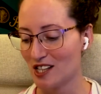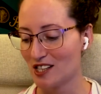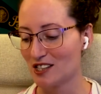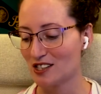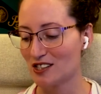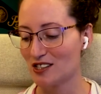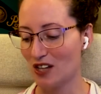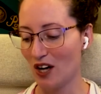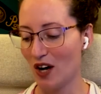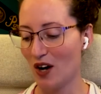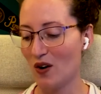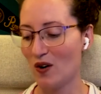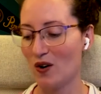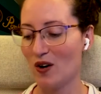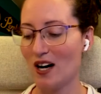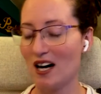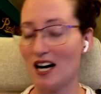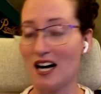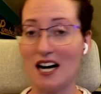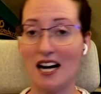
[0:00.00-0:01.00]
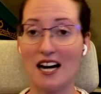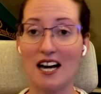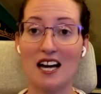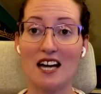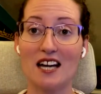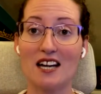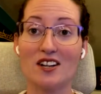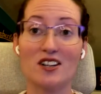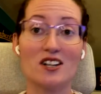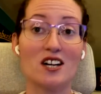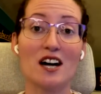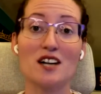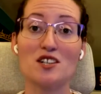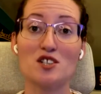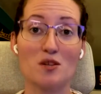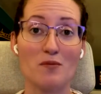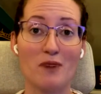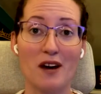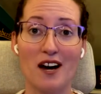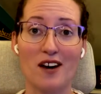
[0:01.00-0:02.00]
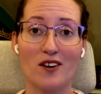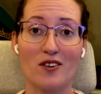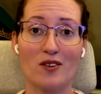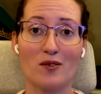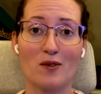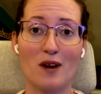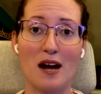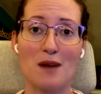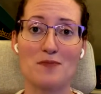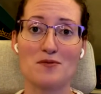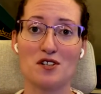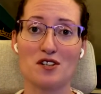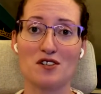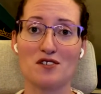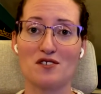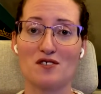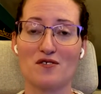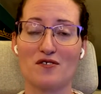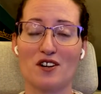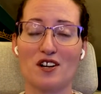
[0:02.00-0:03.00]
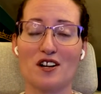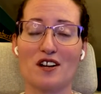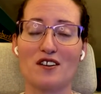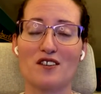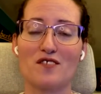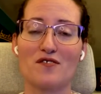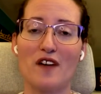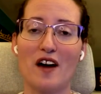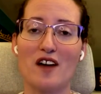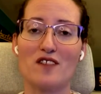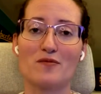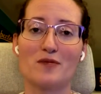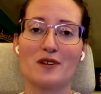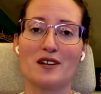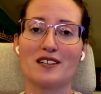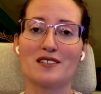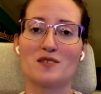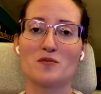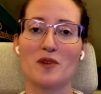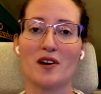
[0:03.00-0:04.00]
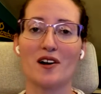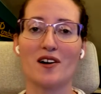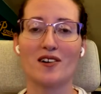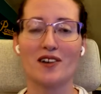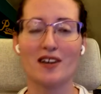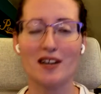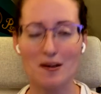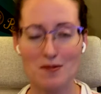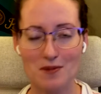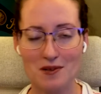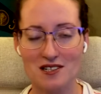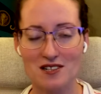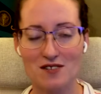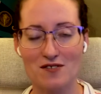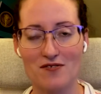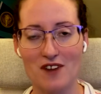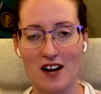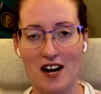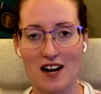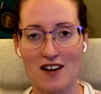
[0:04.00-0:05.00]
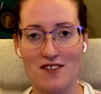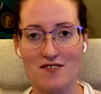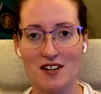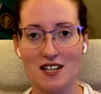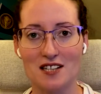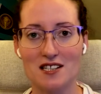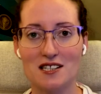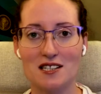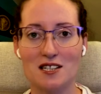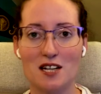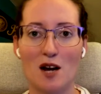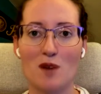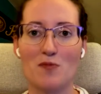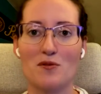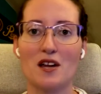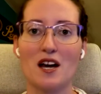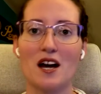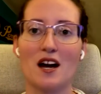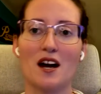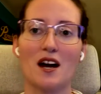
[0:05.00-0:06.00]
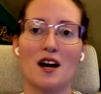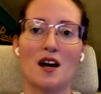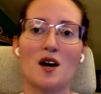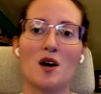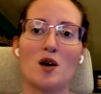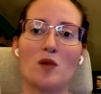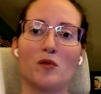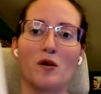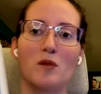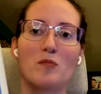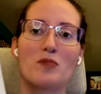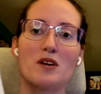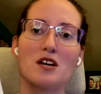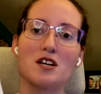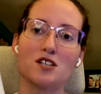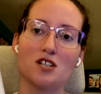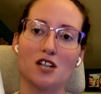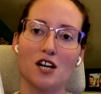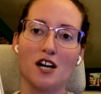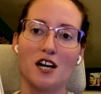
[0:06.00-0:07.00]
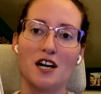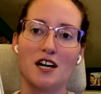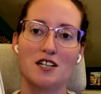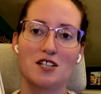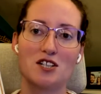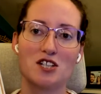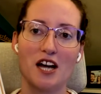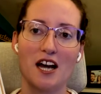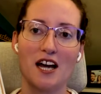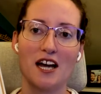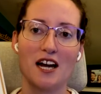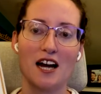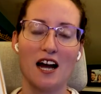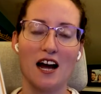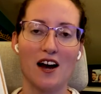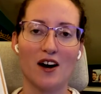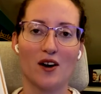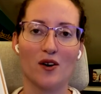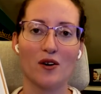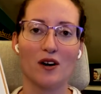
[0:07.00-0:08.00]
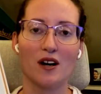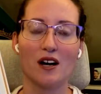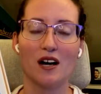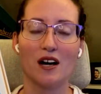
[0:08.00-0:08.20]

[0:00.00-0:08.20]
So I could gush about The Raptures for another 5 minutes, but I'll keep it to 5 and stop there. But be sure and check it out.